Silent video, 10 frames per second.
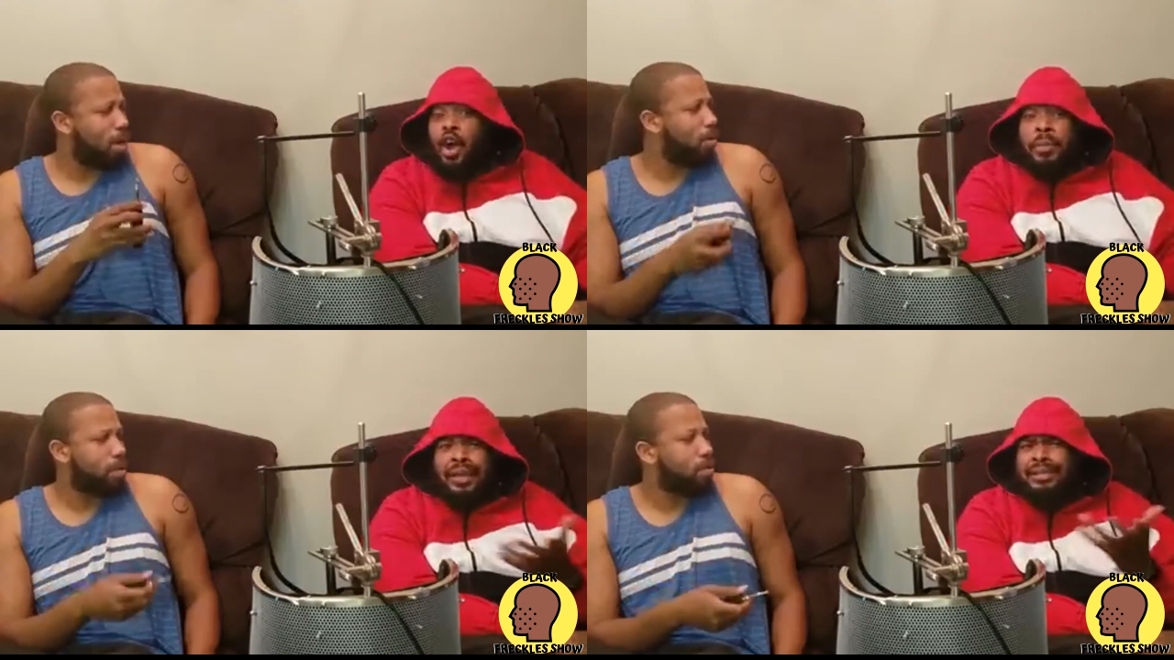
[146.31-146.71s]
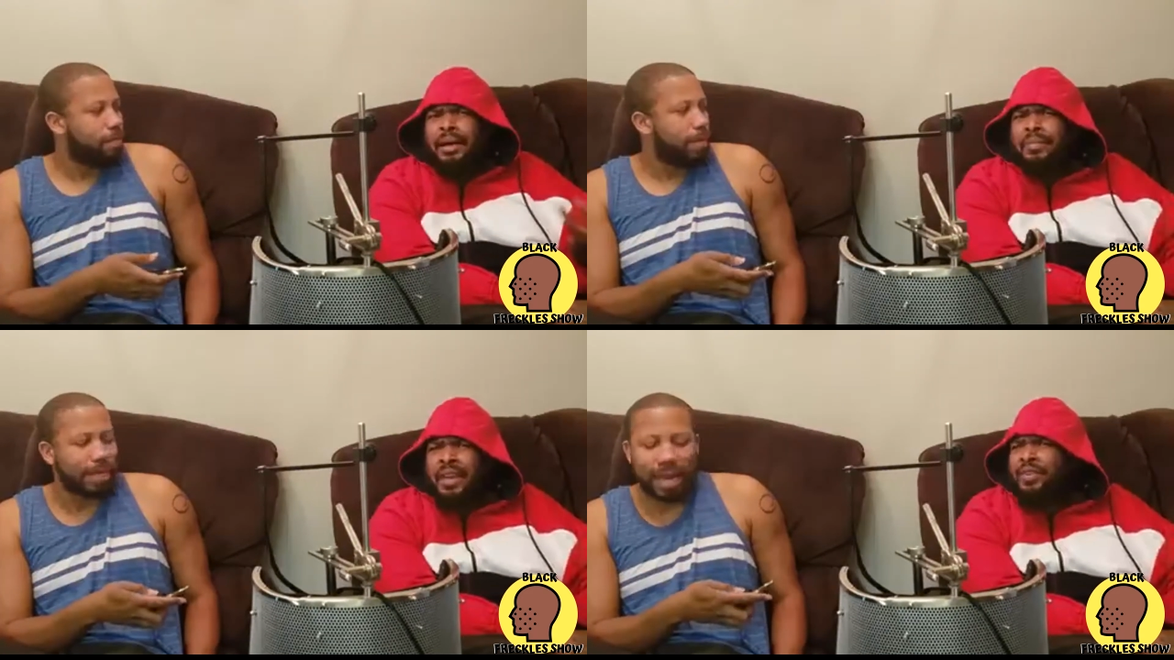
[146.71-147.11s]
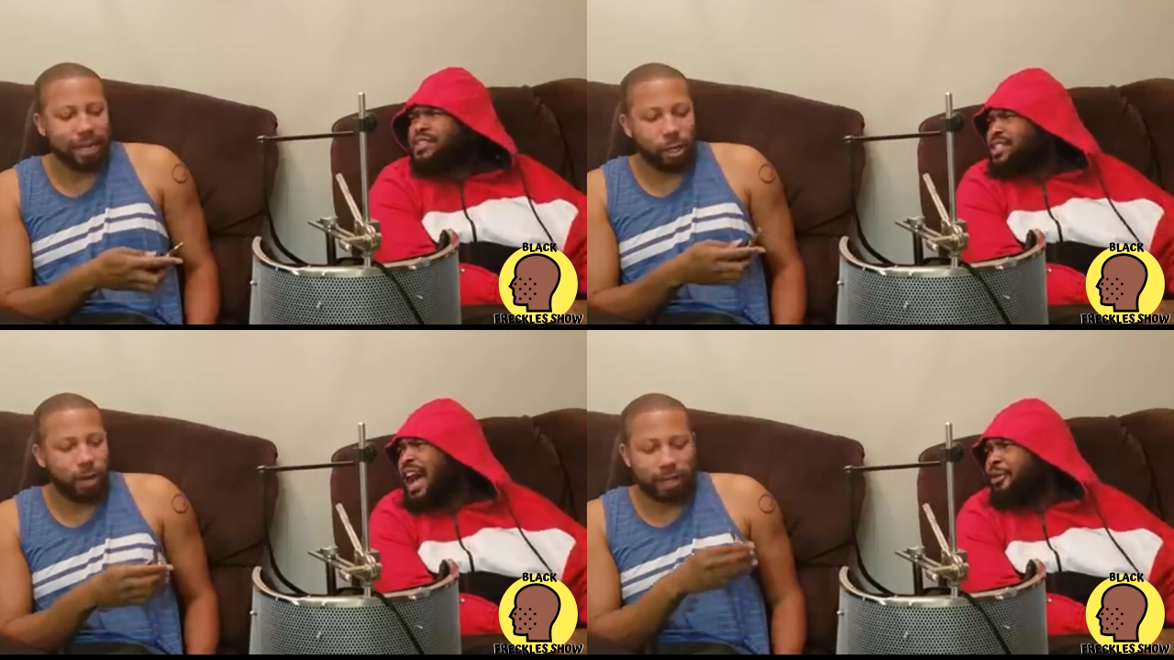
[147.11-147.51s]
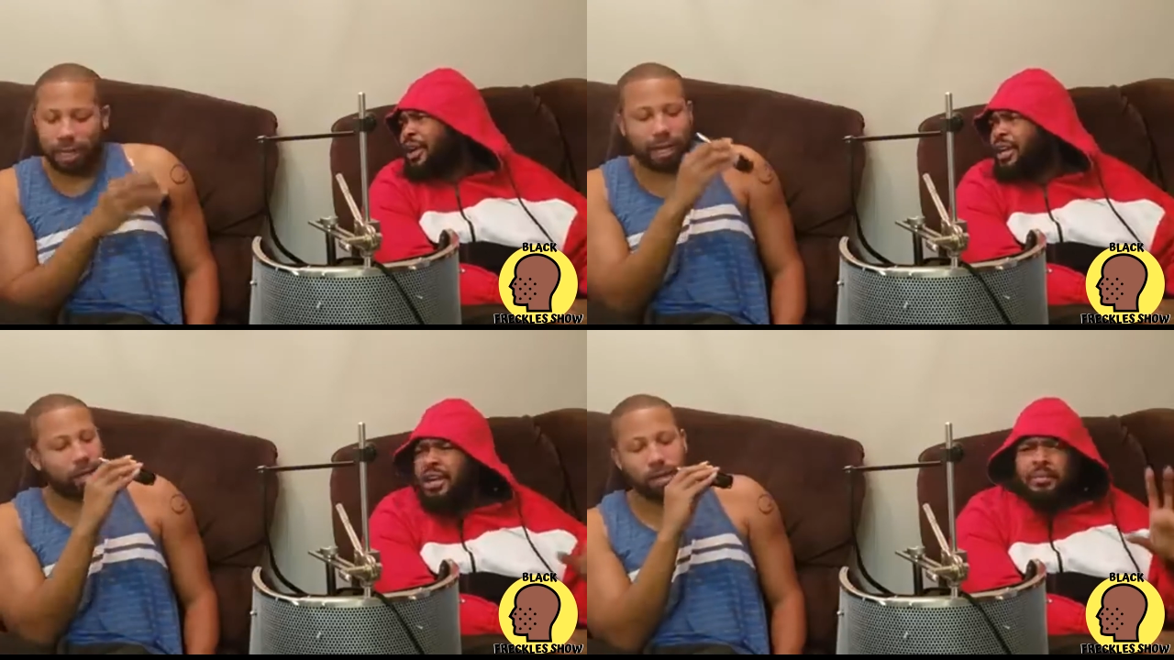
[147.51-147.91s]
Speaker 1: go because I'm because never
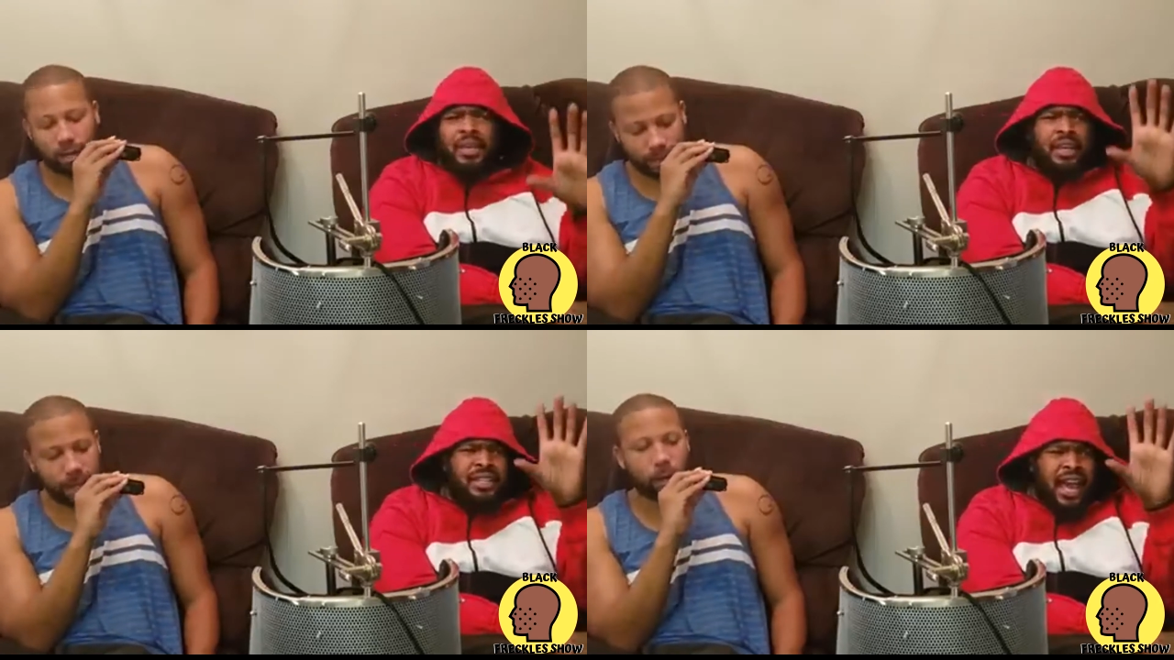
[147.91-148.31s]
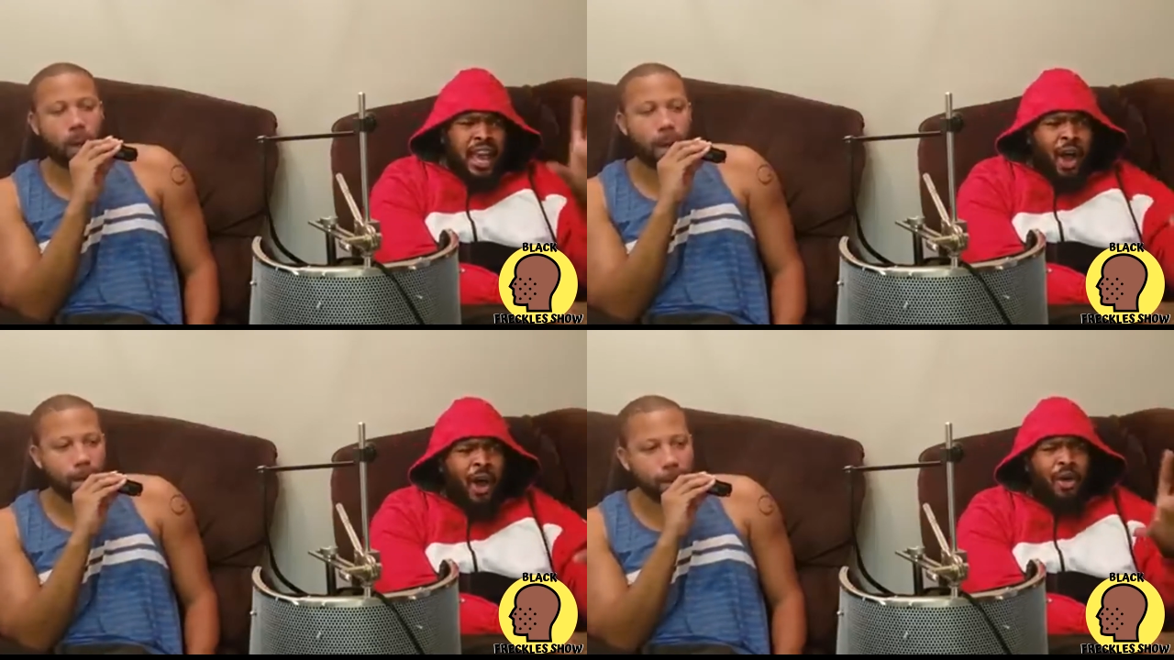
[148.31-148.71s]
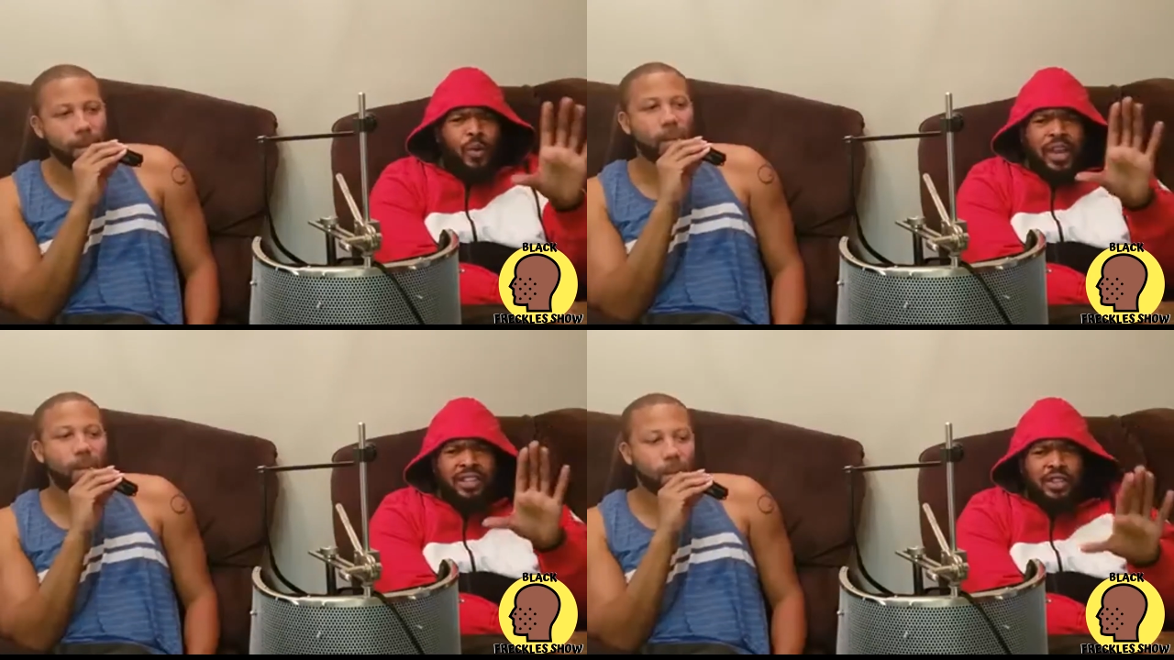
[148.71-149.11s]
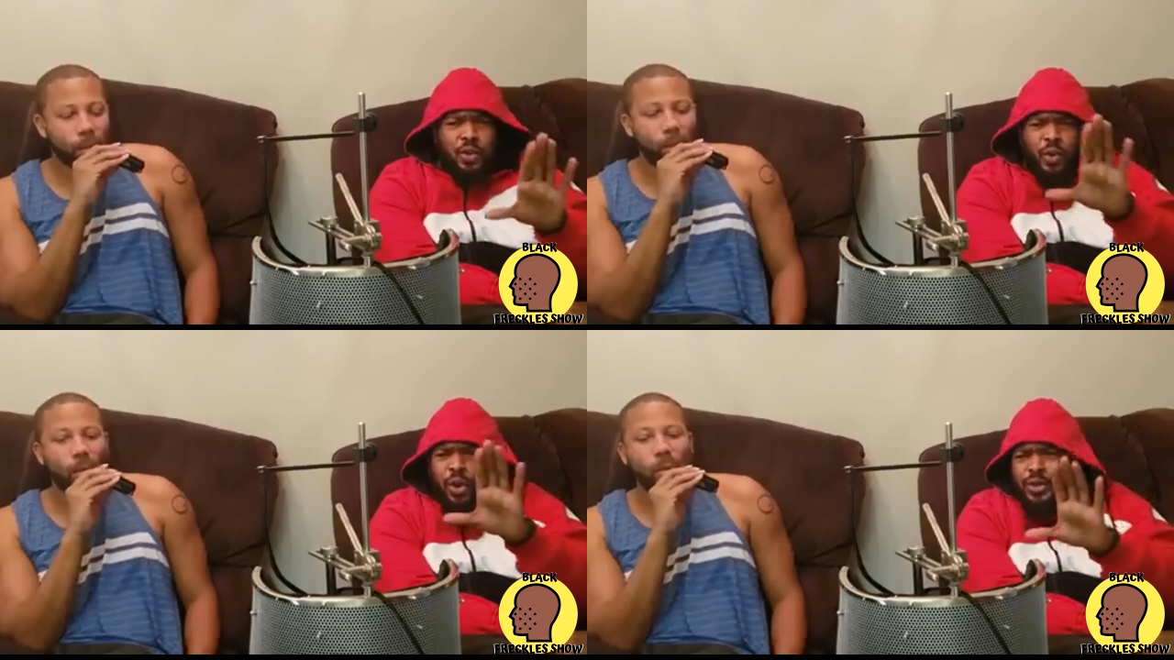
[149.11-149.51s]
sorry because I always
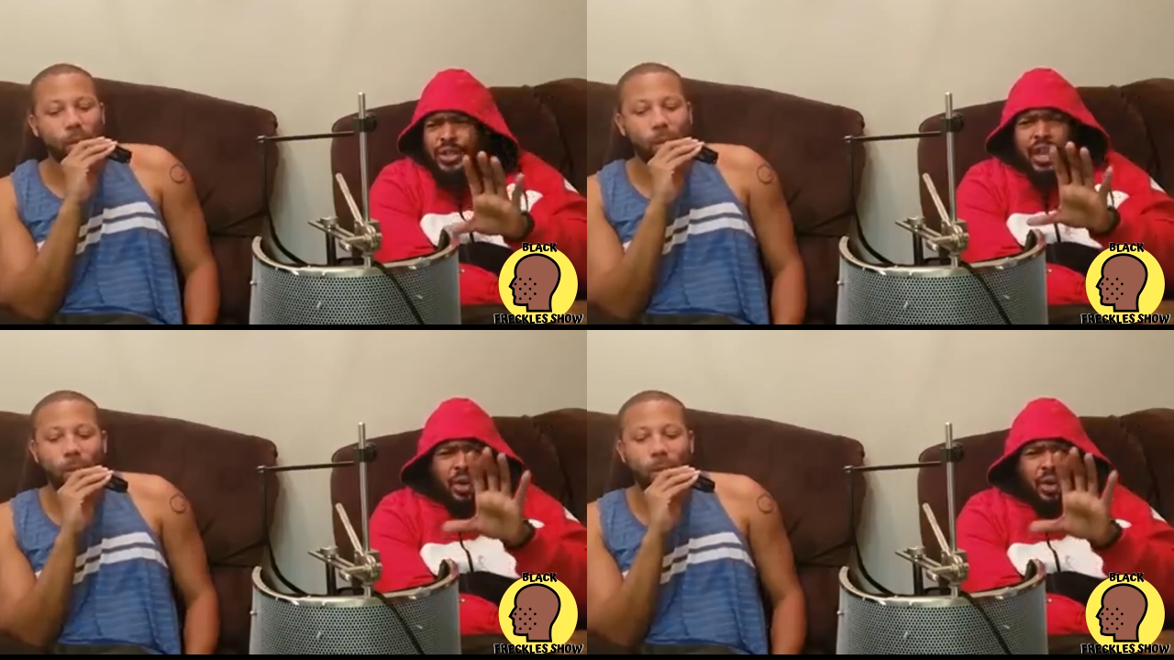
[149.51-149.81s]
do or say